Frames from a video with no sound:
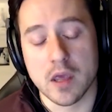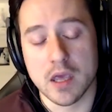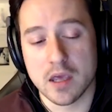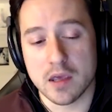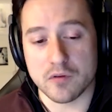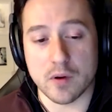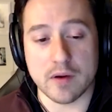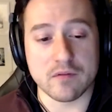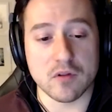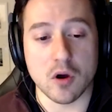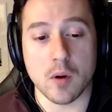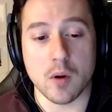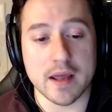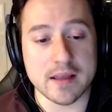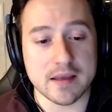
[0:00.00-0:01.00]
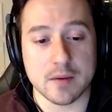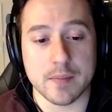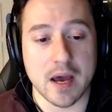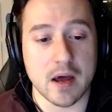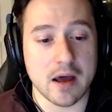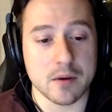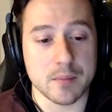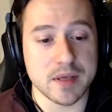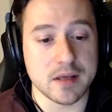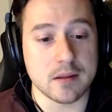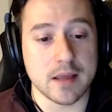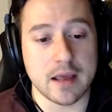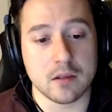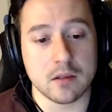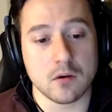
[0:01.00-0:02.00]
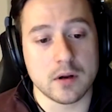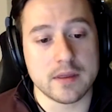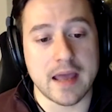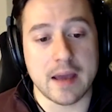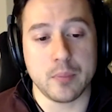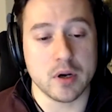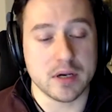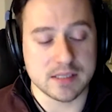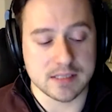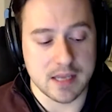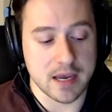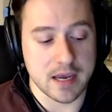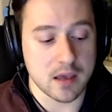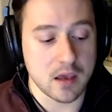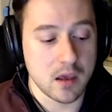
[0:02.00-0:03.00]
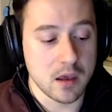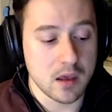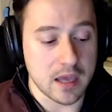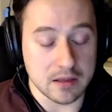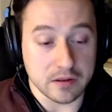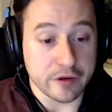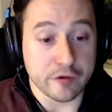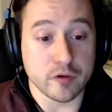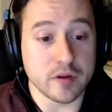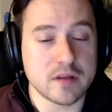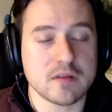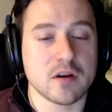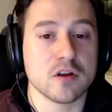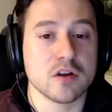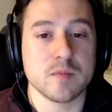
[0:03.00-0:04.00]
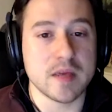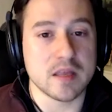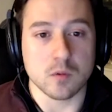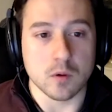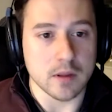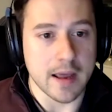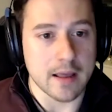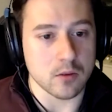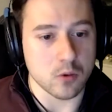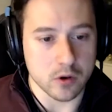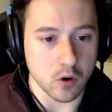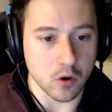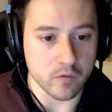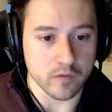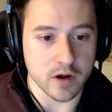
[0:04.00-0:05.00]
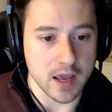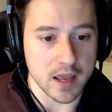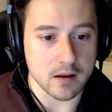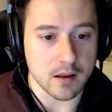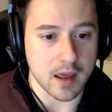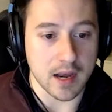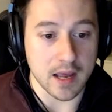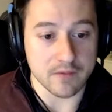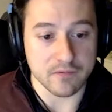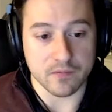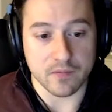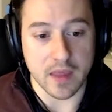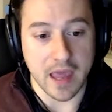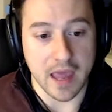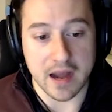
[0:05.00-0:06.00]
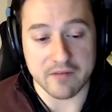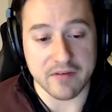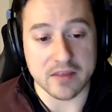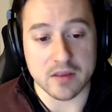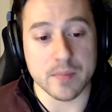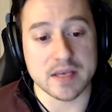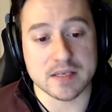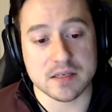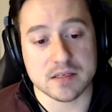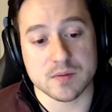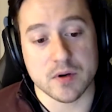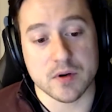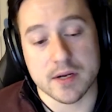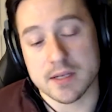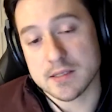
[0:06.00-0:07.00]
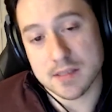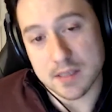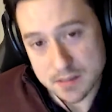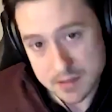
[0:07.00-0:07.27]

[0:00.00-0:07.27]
if you have no idea about how to be a landlord, that book is like, it literally turned me into a landlord overnight. And I've had the best experience since.